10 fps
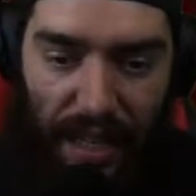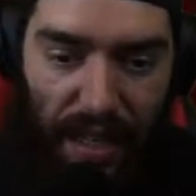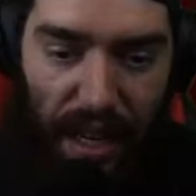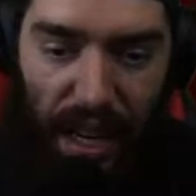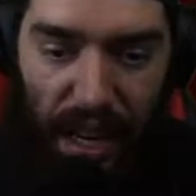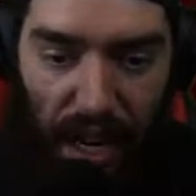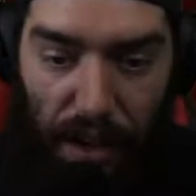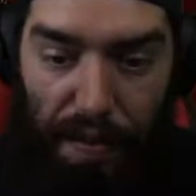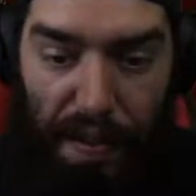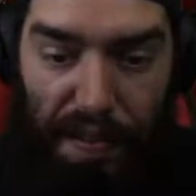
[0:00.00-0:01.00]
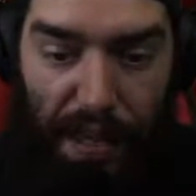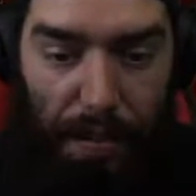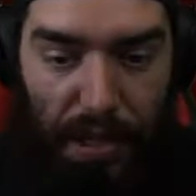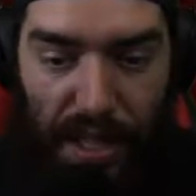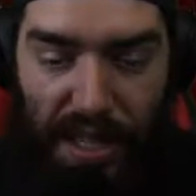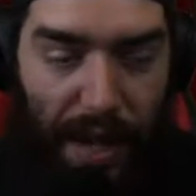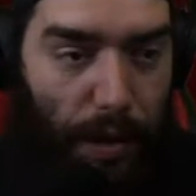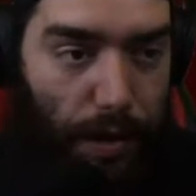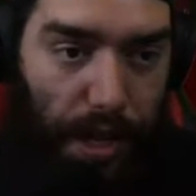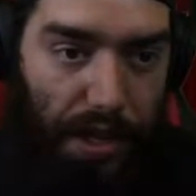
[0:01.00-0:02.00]
another 15%
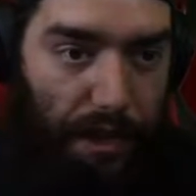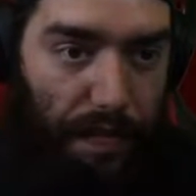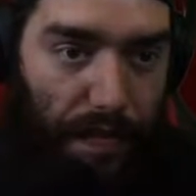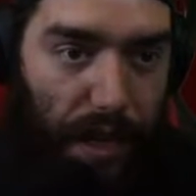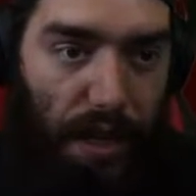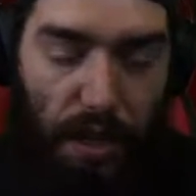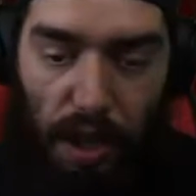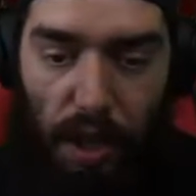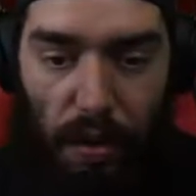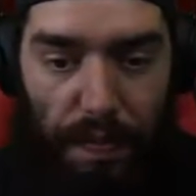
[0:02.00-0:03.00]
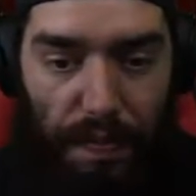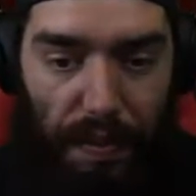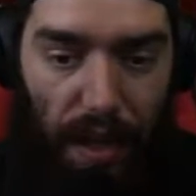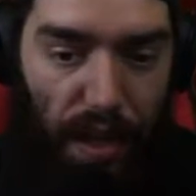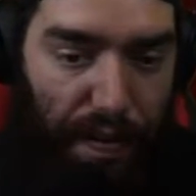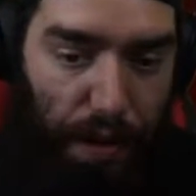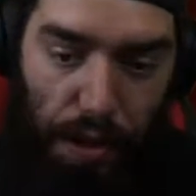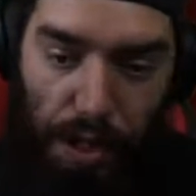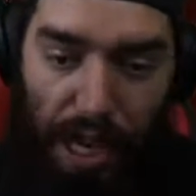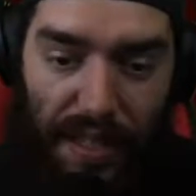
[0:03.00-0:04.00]
damage reduction. So for
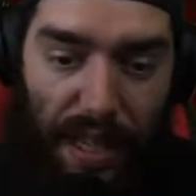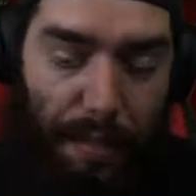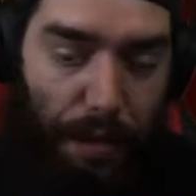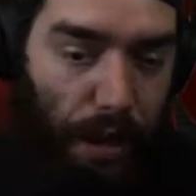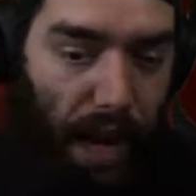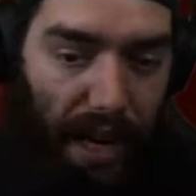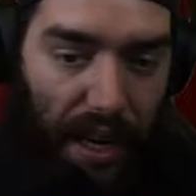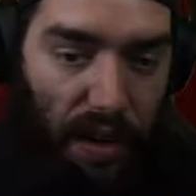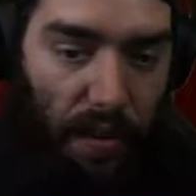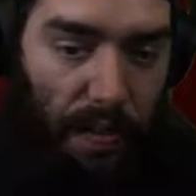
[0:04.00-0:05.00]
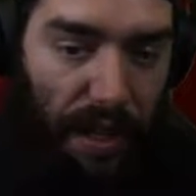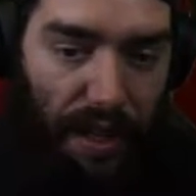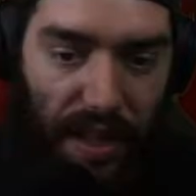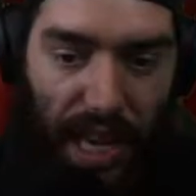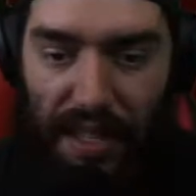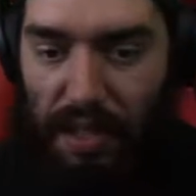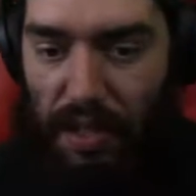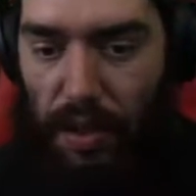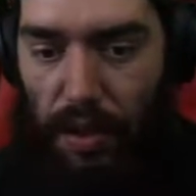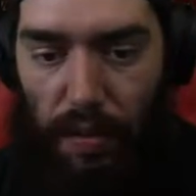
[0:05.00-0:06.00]
those of you guys keeping track at home,
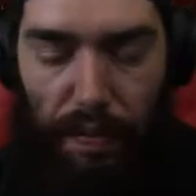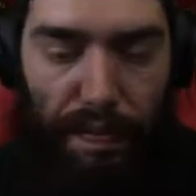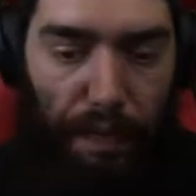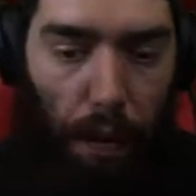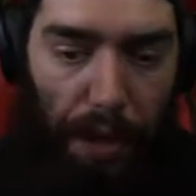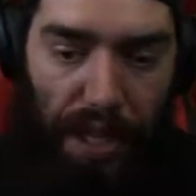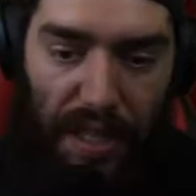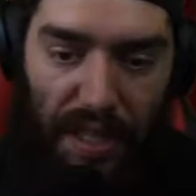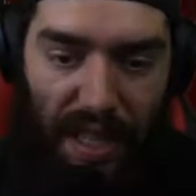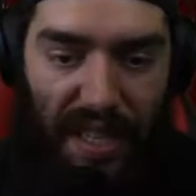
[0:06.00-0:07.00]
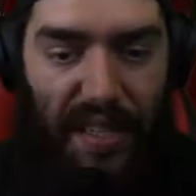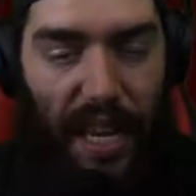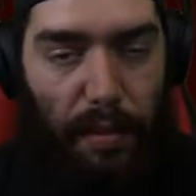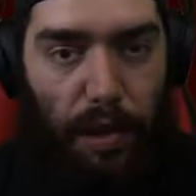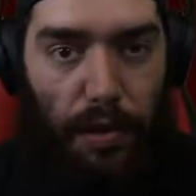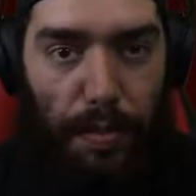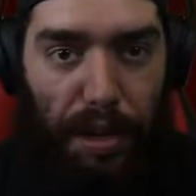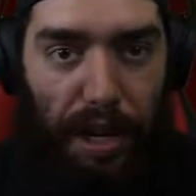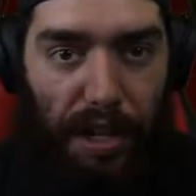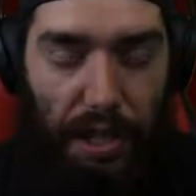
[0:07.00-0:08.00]
that's 46 damage
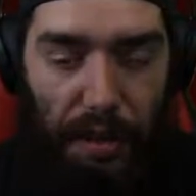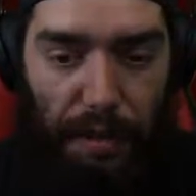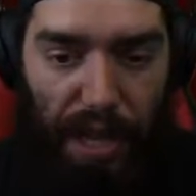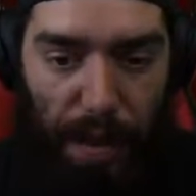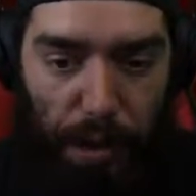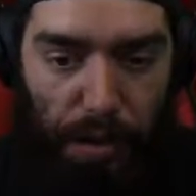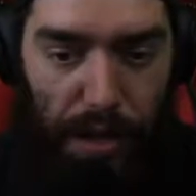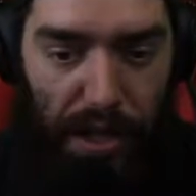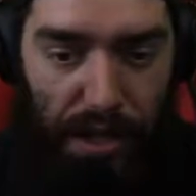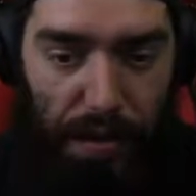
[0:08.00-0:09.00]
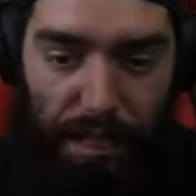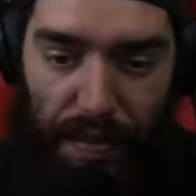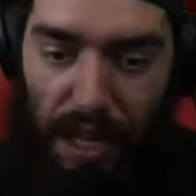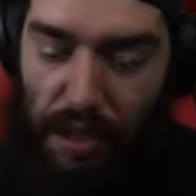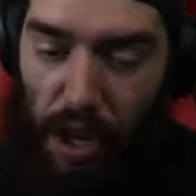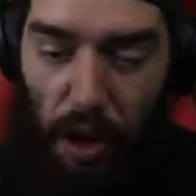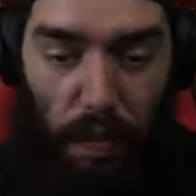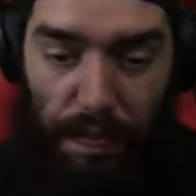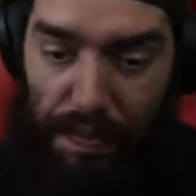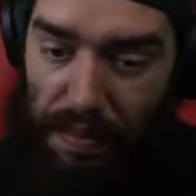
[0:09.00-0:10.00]
reduction.
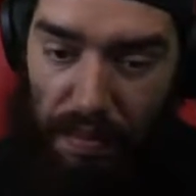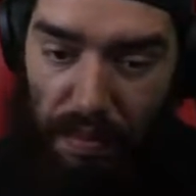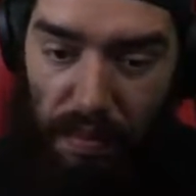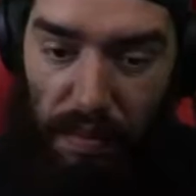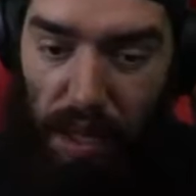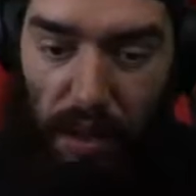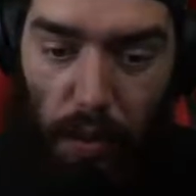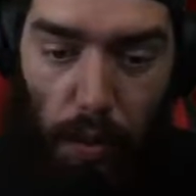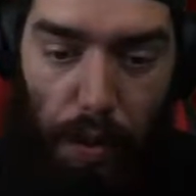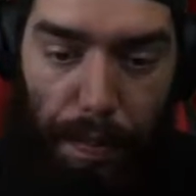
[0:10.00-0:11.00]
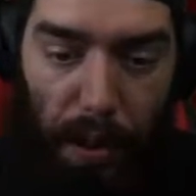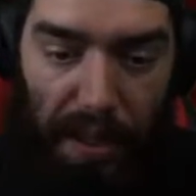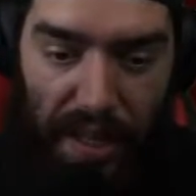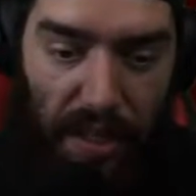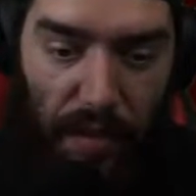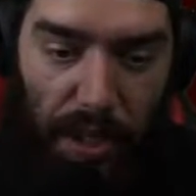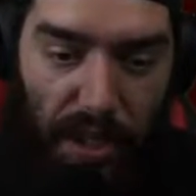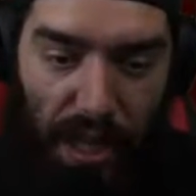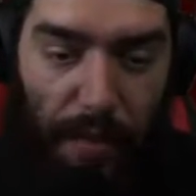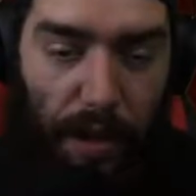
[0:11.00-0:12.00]
So we're pulling so much
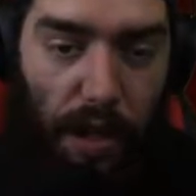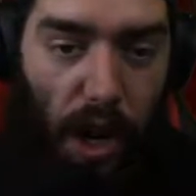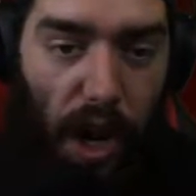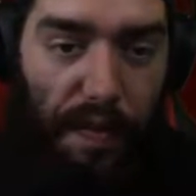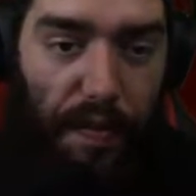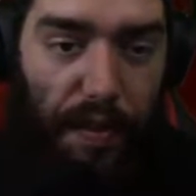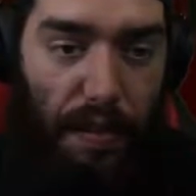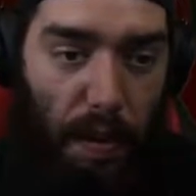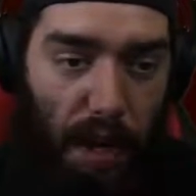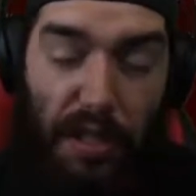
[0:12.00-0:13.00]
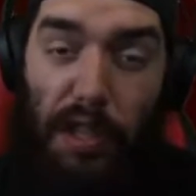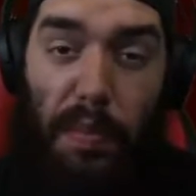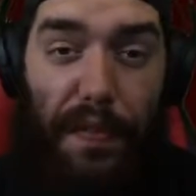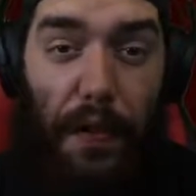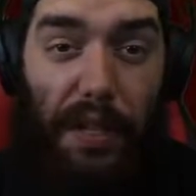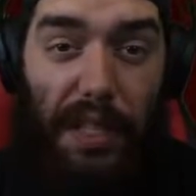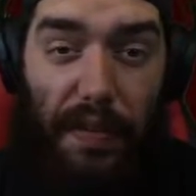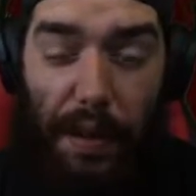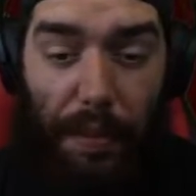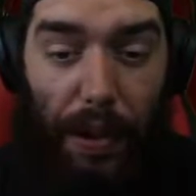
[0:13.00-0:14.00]
damage off of these monsters before it's
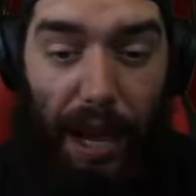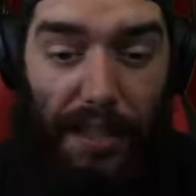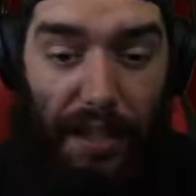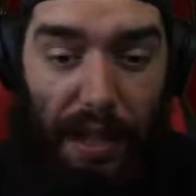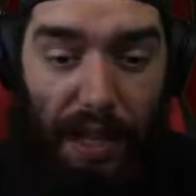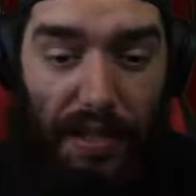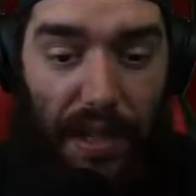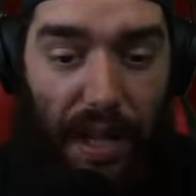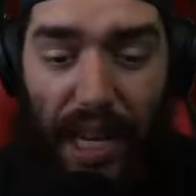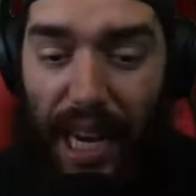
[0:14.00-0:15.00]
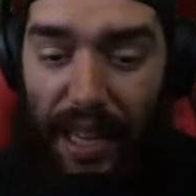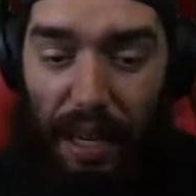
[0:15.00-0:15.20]
even applied to us, and then